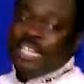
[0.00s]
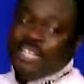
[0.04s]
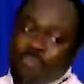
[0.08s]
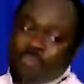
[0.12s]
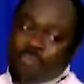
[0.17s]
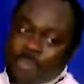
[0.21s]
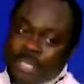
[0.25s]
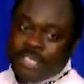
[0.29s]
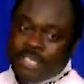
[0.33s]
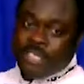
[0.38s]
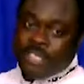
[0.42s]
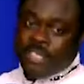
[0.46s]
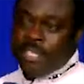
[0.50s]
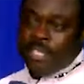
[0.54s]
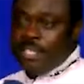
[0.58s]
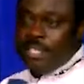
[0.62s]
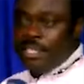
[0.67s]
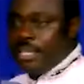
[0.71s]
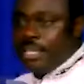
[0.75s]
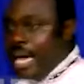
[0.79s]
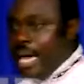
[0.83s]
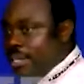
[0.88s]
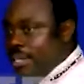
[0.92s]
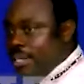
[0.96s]
me.
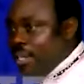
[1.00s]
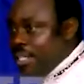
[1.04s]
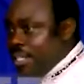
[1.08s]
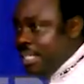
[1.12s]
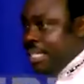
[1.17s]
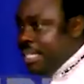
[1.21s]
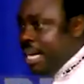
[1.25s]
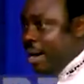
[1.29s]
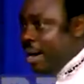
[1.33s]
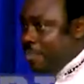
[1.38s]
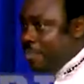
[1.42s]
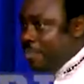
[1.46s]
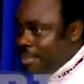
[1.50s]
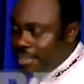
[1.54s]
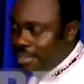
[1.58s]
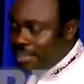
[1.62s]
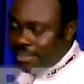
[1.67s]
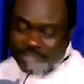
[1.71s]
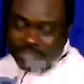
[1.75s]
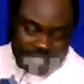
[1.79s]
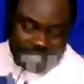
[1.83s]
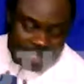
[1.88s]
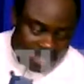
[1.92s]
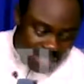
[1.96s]
I don't need help.
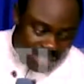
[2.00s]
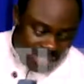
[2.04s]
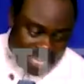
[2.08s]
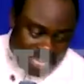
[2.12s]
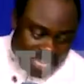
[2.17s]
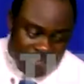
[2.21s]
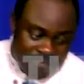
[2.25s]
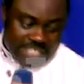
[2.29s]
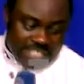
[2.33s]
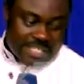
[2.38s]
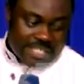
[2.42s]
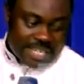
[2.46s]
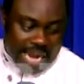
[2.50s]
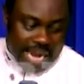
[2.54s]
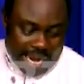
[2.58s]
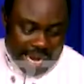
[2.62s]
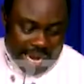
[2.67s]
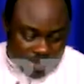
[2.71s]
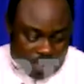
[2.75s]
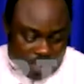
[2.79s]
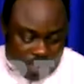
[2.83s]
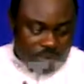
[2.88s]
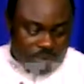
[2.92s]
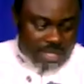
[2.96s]
Leave it. I
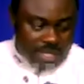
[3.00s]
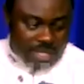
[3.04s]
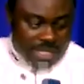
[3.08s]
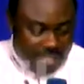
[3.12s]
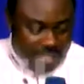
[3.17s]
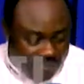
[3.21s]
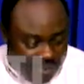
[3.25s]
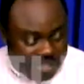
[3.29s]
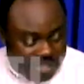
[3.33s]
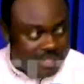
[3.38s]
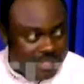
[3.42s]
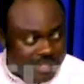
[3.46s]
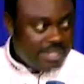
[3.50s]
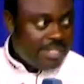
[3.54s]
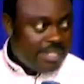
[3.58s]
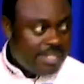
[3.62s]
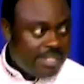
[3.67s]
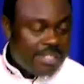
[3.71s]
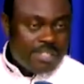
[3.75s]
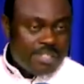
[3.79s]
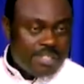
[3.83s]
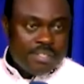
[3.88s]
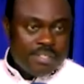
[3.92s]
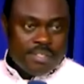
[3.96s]
know. Leave it.
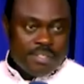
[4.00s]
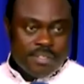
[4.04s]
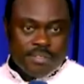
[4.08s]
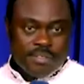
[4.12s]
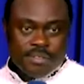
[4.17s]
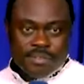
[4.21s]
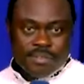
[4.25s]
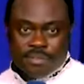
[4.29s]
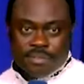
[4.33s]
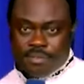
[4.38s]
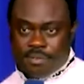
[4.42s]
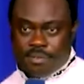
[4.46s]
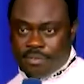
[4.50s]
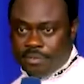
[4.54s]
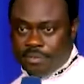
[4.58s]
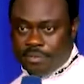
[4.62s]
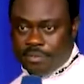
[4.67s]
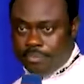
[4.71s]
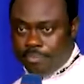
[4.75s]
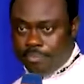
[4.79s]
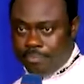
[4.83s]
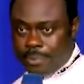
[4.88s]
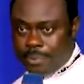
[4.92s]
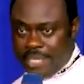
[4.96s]

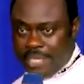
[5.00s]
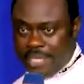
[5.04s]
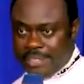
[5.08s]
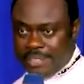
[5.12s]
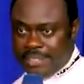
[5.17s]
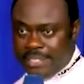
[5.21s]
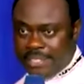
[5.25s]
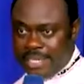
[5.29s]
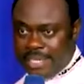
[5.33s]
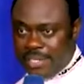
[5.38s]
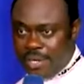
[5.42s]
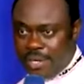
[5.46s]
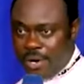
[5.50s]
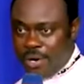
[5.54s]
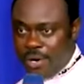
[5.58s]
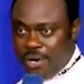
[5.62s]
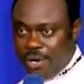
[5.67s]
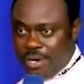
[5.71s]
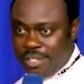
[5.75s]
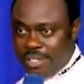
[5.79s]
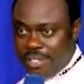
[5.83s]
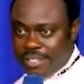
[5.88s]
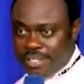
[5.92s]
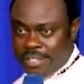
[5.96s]
Praise the
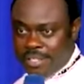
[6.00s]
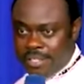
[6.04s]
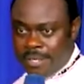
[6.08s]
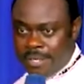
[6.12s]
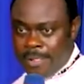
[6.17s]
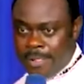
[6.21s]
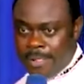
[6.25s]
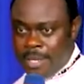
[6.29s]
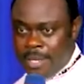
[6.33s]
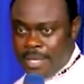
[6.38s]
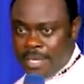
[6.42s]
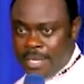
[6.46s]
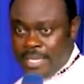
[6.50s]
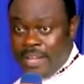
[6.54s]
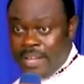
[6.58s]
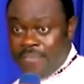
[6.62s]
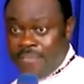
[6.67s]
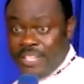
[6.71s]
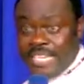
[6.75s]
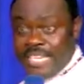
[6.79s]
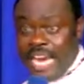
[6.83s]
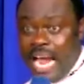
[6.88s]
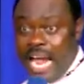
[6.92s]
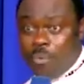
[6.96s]
Lord. Leave it.
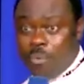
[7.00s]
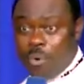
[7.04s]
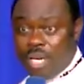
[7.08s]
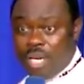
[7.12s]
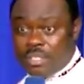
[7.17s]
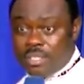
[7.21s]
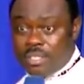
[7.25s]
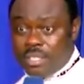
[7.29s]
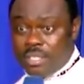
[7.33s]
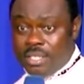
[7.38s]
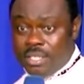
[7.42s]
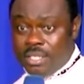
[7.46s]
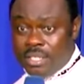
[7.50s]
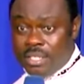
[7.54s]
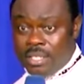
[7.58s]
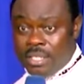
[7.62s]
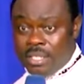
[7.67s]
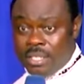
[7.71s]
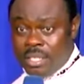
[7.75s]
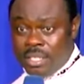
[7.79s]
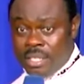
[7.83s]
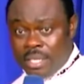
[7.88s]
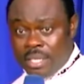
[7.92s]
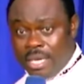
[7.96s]
I what?
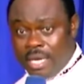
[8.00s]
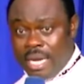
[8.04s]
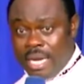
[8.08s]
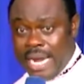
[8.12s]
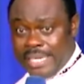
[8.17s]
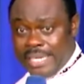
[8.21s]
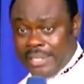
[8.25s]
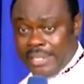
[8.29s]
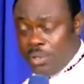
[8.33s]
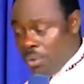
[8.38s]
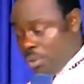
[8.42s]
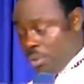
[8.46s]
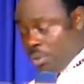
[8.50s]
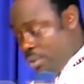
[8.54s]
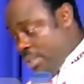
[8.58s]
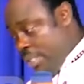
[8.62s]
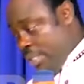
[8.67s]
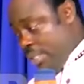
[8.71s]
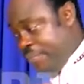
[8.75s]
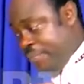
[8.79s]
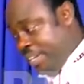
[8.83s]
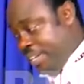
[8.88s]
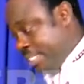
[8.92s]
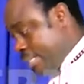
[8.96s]
I know.
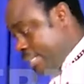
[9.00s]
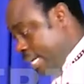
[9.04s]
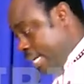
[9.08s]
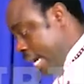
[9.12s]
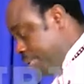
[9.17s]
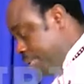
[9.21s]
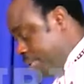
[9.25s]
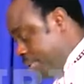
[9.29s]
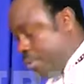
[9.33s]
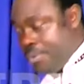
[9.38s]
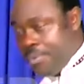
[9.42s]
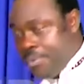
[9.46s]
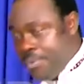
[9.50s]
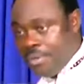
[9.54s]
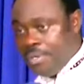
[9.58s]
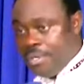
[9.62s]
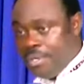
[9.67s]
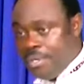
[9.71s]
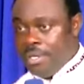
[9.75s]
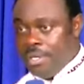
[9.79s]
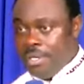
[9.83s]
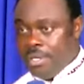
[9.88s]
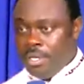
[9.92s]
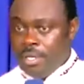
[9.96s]
Leave it. I know.
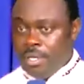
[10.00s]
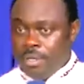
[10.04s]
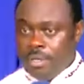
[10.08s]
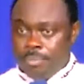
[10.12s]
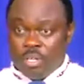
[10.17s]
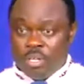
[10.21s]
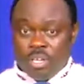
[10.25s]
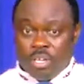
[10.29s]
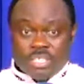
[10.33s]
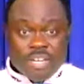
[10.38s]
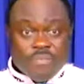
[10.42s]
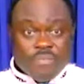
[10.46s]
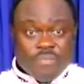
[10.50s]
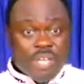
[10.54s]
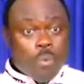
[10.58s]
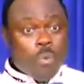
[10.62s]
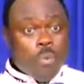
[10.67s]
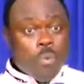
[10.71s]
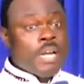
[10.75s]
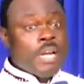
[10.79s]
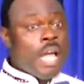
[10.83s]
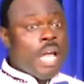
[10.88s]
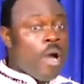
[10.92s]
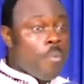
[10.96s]
Because if they want
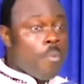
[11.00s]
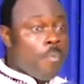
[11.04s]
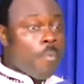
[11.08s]
help,